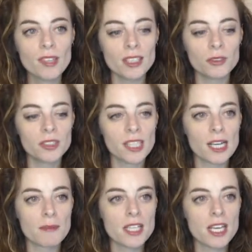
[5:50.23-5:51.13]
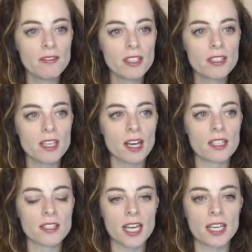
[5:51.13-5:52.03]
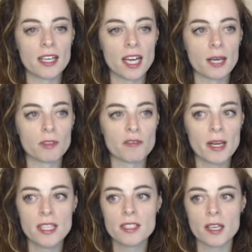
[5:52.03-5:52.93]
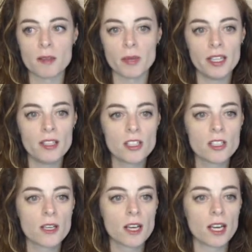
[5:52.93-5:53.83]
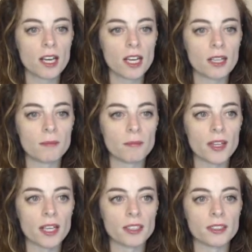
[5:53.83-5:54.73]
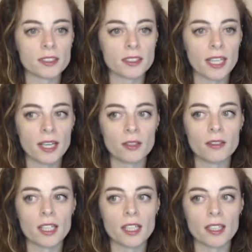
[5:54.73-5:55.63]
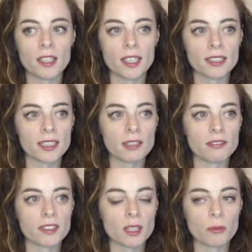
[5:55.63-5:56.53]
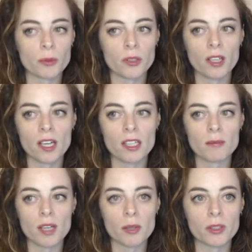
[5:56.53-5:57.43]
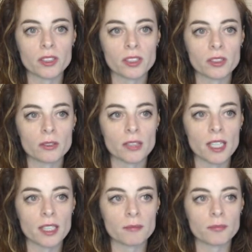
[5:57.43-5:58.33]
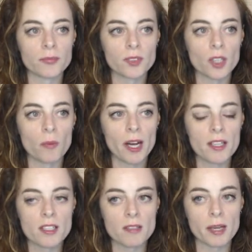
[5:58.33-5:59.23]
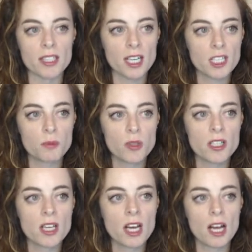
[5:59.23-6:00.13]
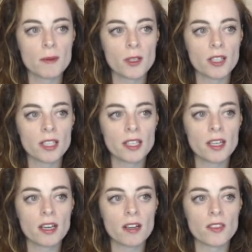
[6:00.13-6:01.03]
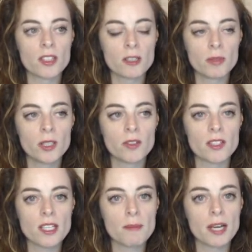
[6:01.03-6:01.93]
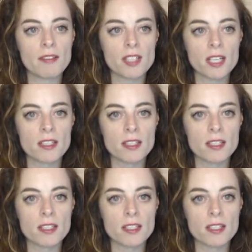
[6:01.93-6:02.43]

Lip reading: you save it, and then we've made a page, and now let's say, for example, I want to go back to the main dashboard. I'm going to click on the W on the top left hand